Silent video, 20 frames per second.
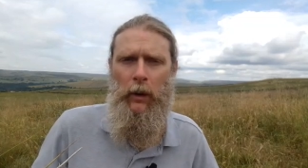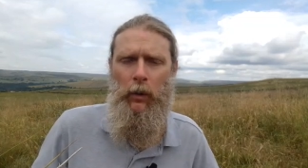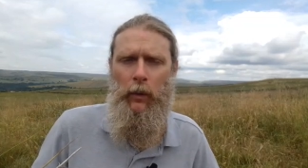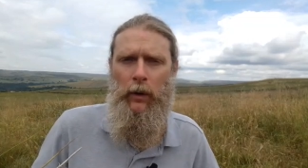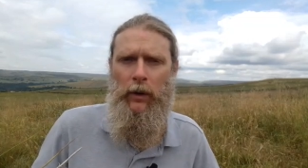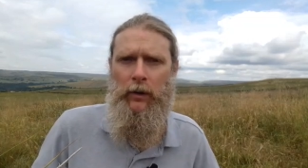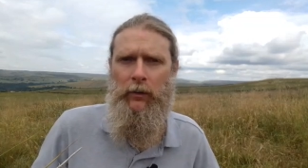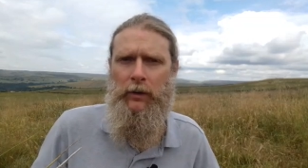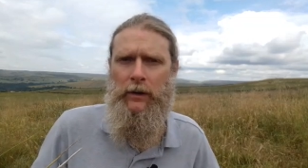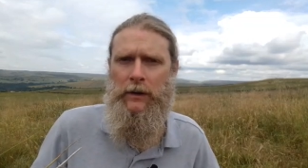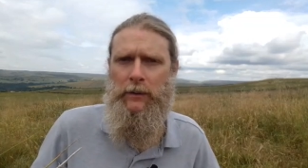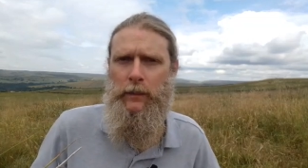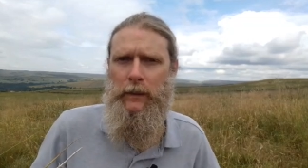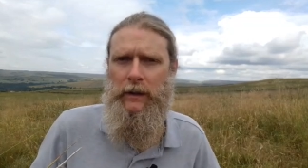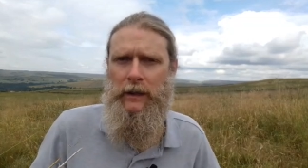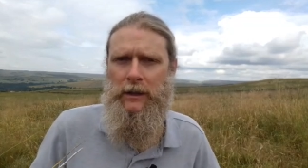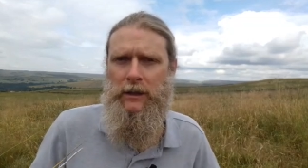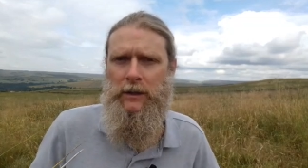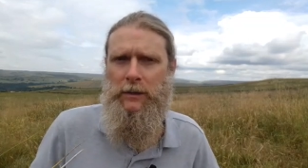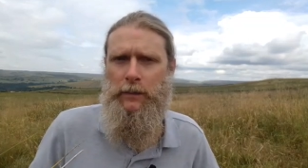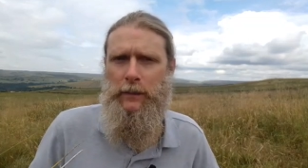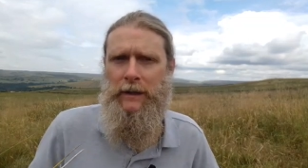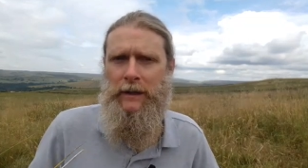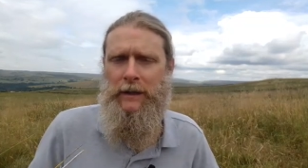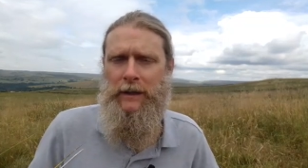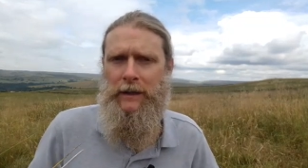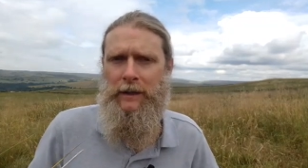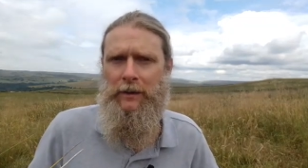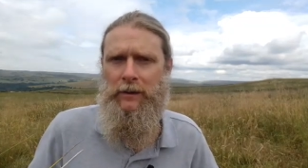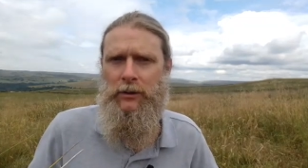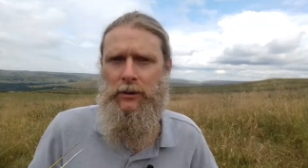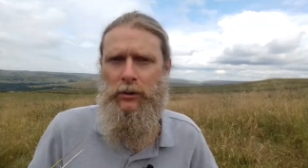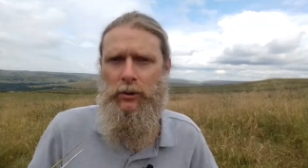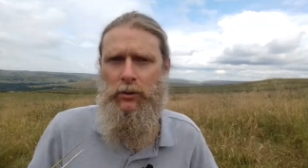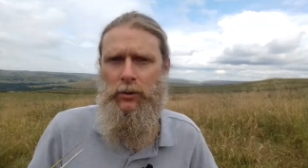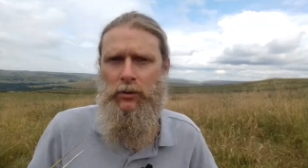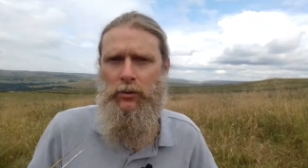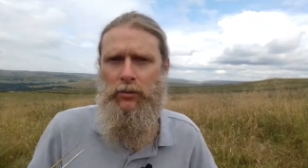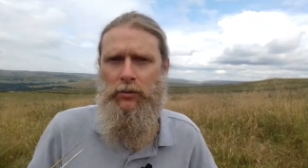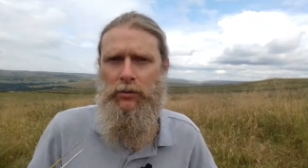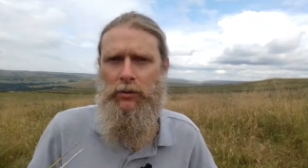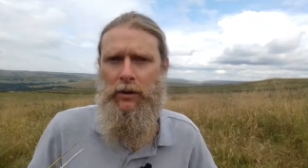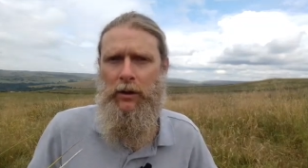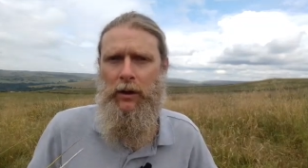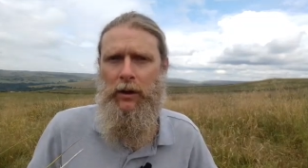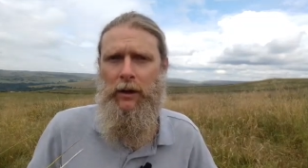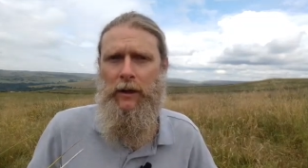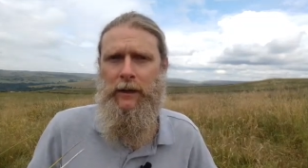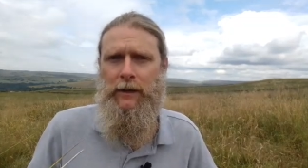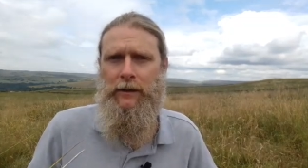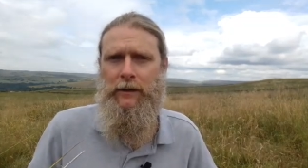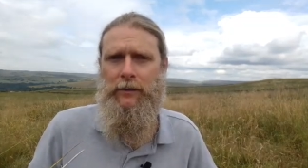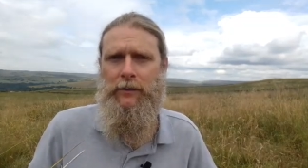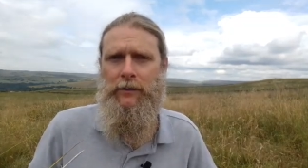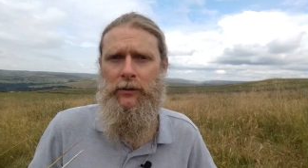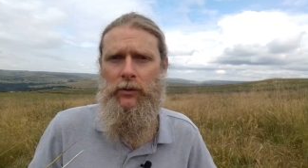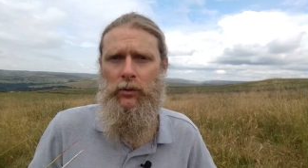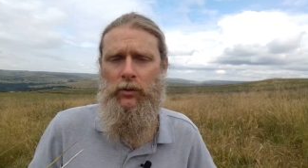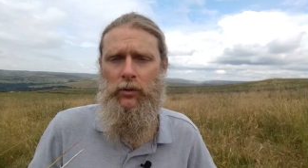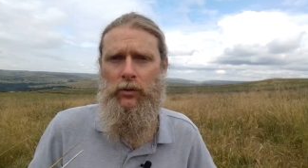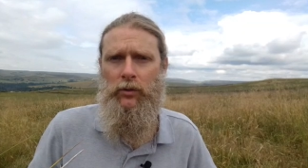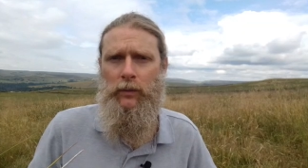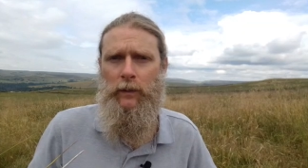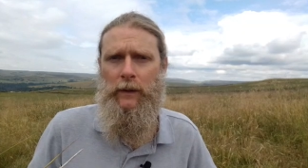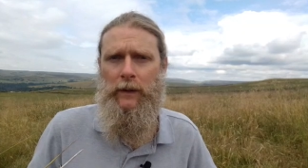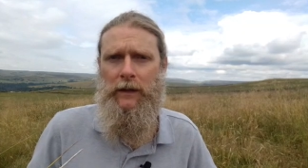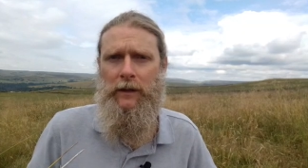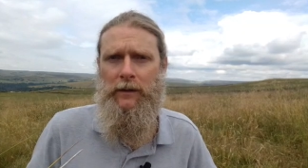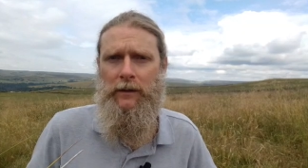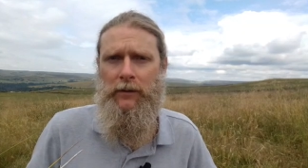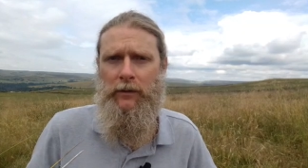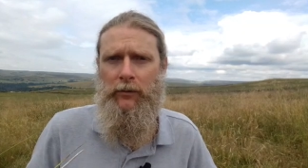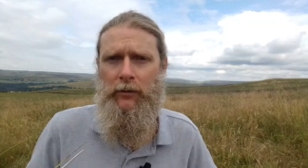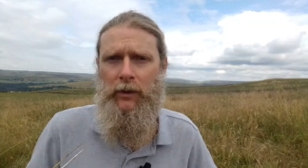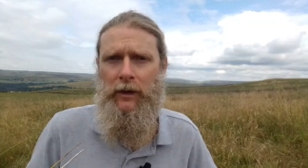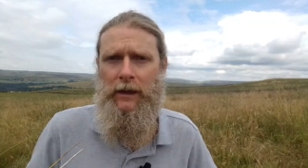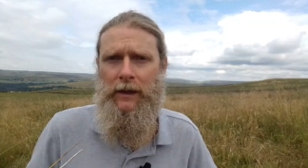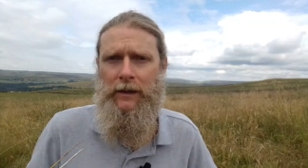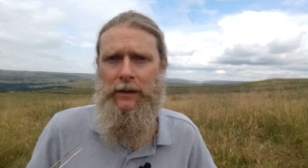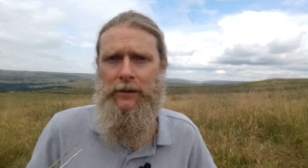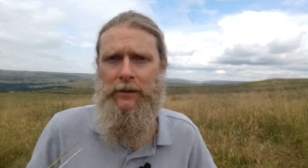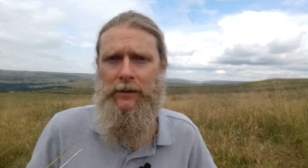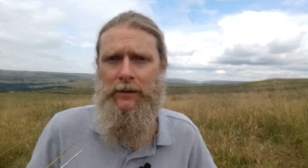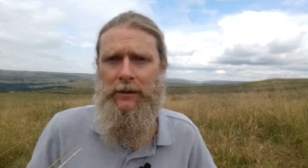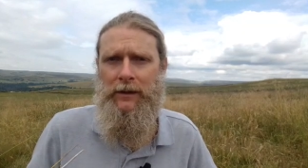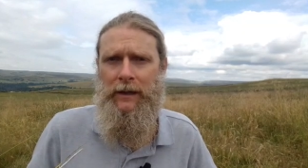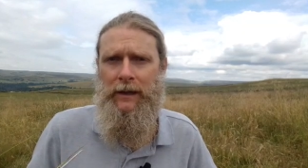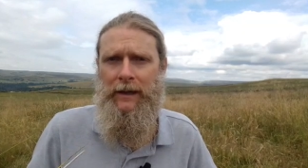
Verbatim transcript: whether it's been speaking to clients or speaking to friends